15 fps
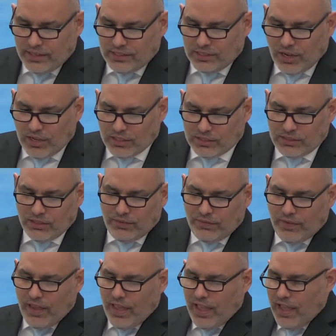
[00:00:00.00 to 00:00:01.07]

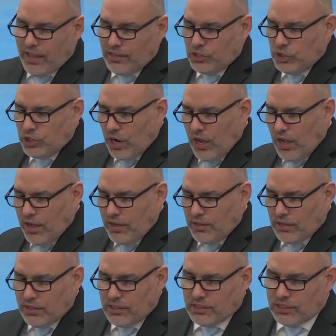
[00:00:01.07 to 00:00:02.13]
exhaustive. And
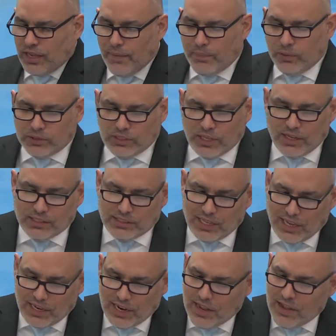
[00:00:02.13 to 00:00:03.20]
John, the disciple,
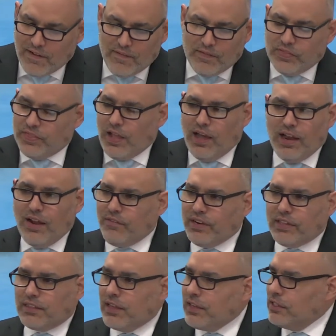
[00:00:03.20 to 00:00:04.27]
says that not
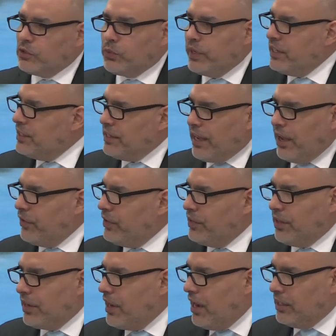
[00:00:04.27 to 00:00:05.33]
everything is written
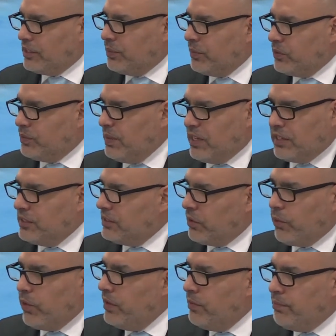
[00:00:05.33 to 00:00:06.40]
down in the Gospels
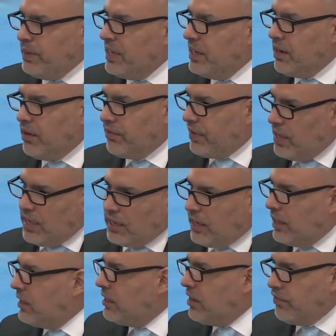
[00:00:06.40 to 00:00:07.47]
because there wouldn't be enough
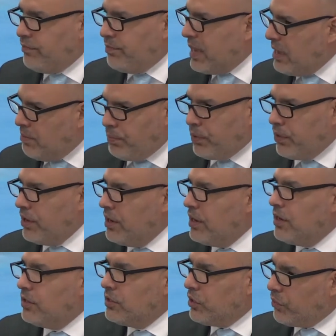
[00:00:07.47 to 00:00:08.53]
ink and enough paper
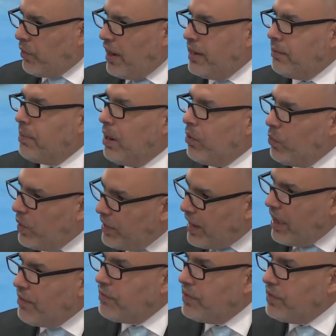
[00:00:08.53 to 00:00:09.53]
to write about what